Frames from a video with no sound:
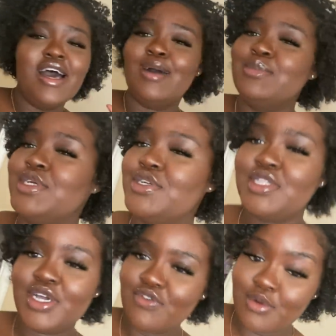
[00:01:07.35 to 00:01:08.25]
I'm
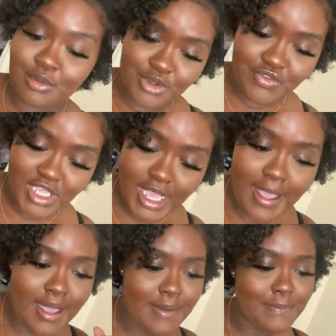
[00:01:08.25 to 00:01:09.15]
literally over moving,
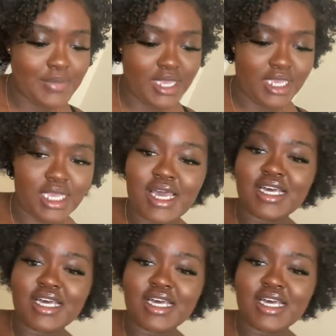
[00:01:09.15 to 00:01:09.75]
but